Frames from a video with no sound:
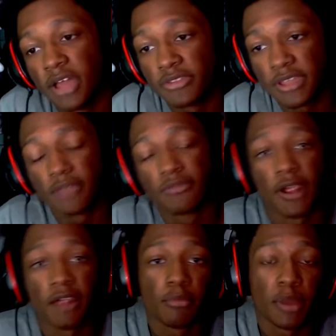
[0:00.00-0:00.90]
Thank you for
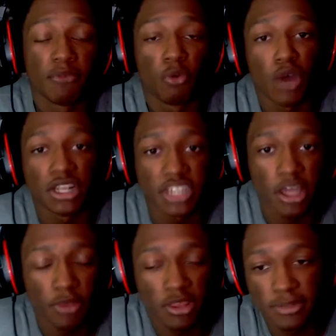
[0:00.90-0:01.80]
everybody for watching. I
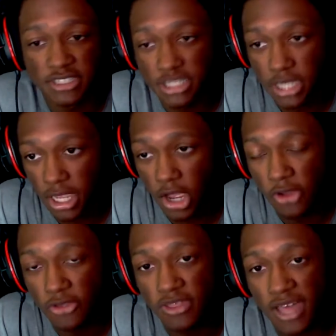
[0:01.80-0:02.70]
really appreciate all
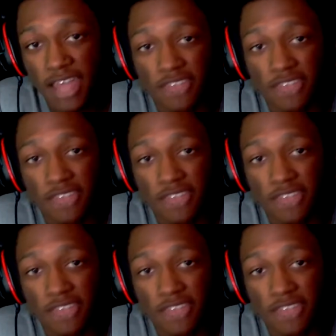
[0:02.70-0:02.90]
you guys.